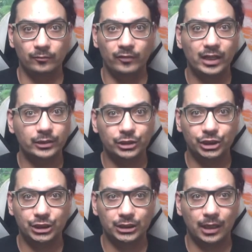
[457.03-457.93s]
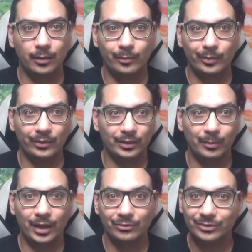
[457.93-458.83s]
village up on the
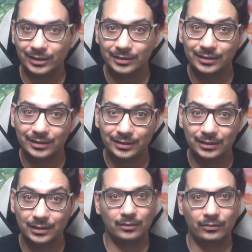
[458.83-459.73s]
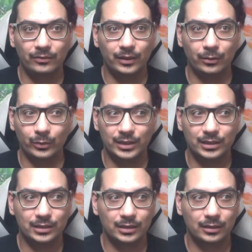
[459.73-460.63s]
mountains filled with